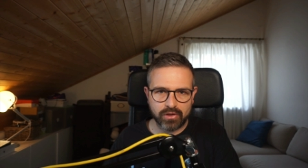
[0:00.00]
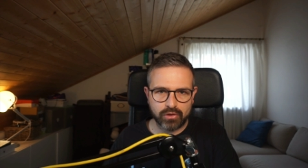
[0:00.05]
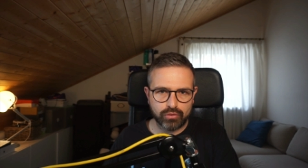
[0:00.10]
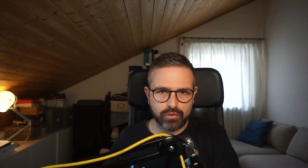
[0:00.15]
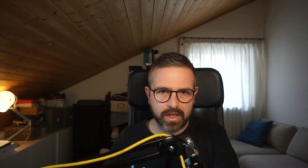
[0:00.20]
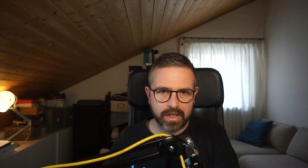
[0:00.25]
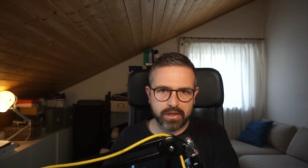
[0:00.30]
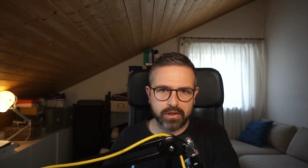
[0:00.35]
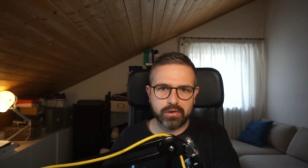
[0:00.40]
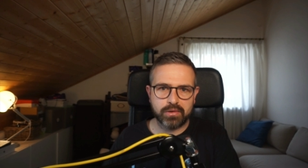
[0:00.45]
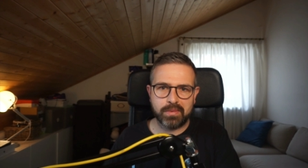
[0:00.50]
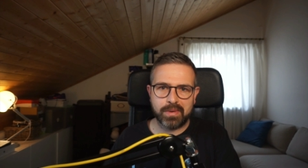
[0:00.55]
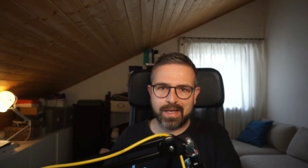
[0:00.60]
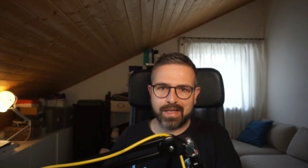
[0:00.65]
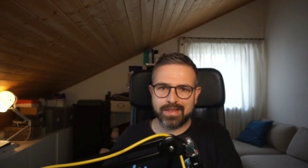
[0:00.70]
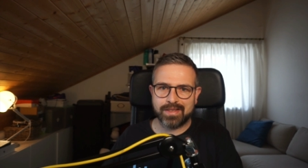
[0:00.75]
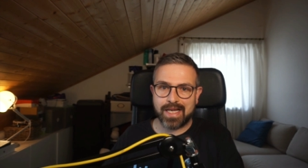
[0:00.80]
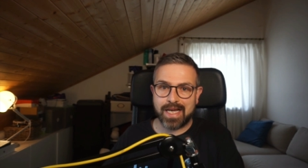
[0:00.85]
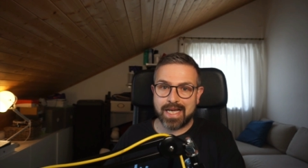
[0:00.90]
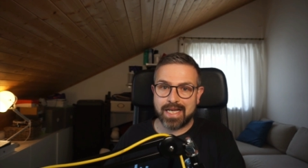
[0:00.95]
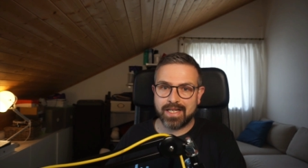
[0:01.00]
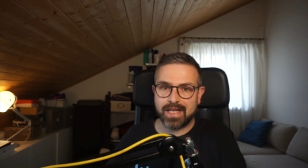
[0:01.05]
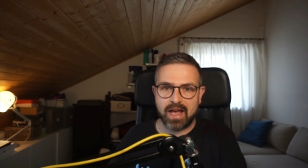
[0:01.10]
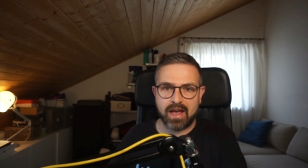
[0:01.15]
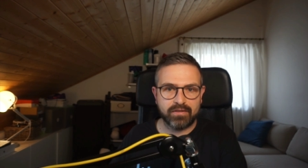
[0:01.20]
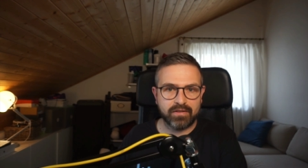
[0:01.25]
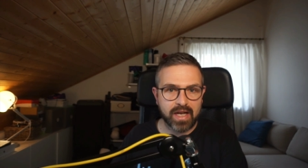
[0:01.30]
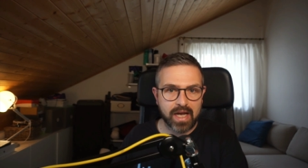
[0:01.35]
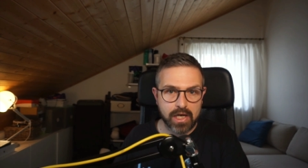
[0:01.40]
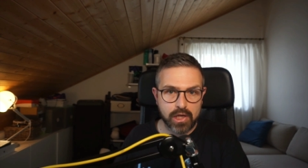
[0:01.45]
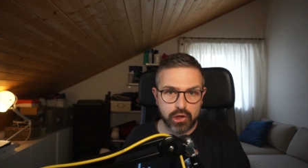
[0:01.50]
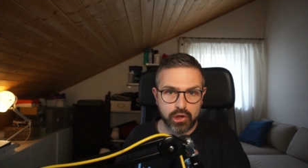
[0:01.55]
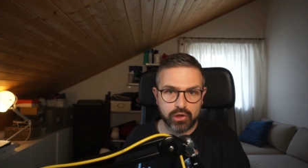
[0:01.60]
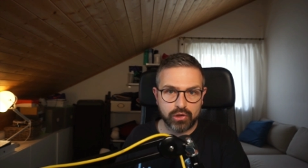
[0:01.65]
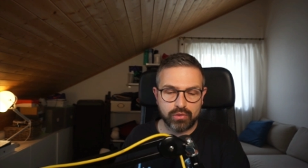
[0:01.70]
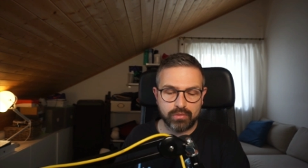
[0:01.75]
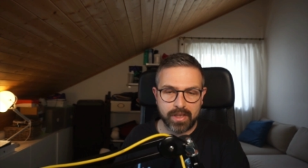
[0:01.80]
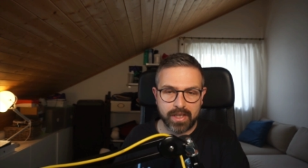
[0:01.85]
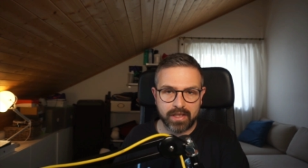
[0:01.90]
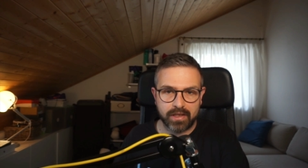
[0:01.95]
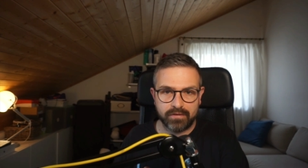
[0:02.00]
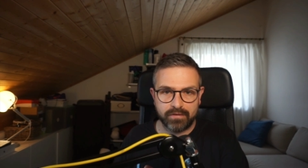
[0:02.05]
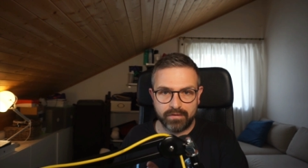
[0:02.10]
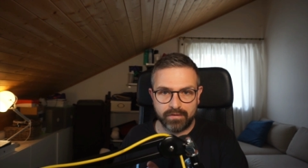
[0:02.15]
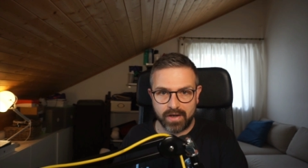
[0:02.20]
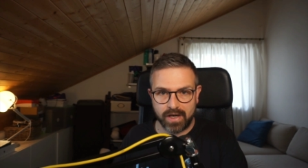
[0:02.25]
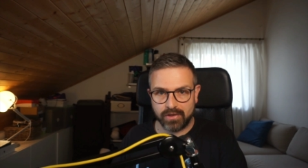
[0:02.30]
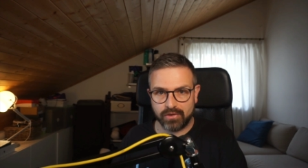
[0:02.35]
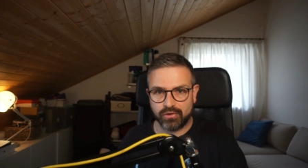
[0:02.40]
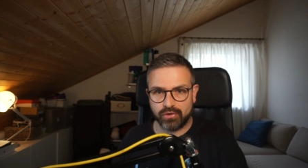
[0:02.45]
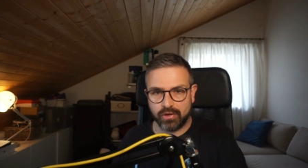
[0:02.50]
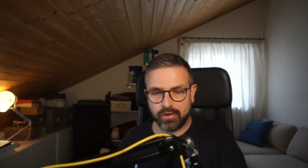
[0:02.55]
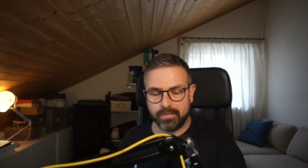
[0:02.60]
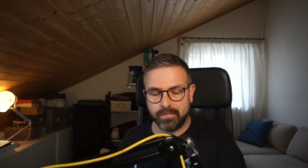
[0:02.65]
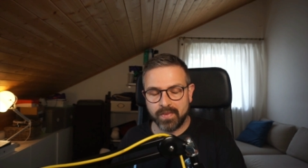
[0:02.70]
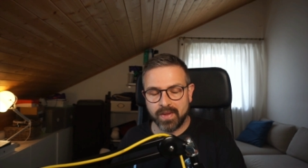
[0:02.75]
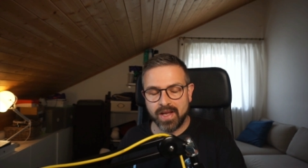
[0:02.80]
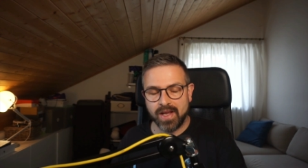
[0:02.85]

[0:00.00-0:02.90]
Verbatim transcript: and running commands and have caching to make it faster.